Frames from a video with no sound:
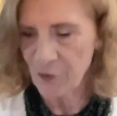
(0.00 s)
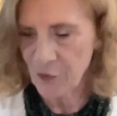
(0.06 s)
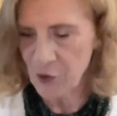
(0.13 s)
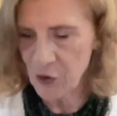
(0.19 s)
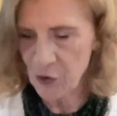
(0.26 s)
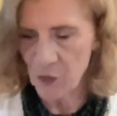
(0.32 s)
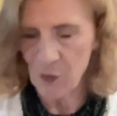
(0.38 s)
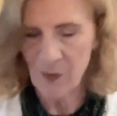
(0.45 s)
for
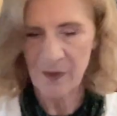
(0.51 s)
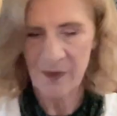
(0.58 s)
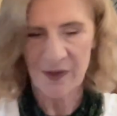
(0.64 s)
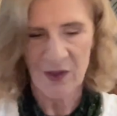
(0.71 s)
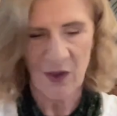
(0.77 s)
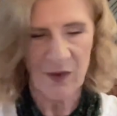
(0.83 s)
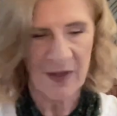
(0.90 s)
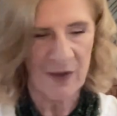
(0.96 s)
you.
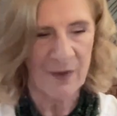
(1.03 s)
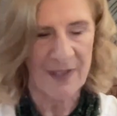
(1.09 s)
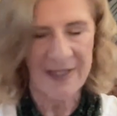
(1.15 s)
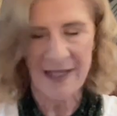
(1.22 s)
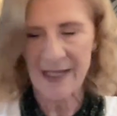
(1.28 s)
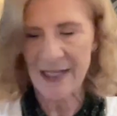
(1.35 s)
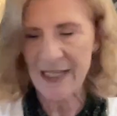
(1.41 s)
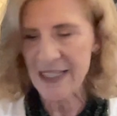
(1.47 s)
So there
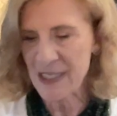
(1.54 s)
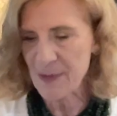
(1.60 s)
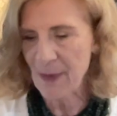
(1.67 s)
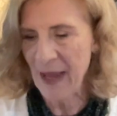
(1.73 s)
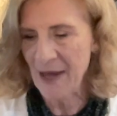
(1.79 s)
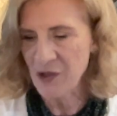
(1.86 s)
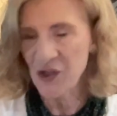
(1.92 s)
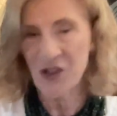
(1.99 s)
is an
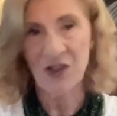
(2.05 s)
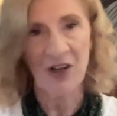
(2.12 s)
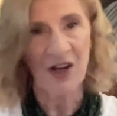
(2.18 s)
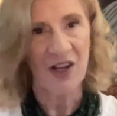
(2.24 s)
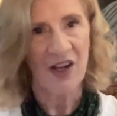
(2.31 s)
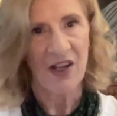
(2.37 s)
expansion.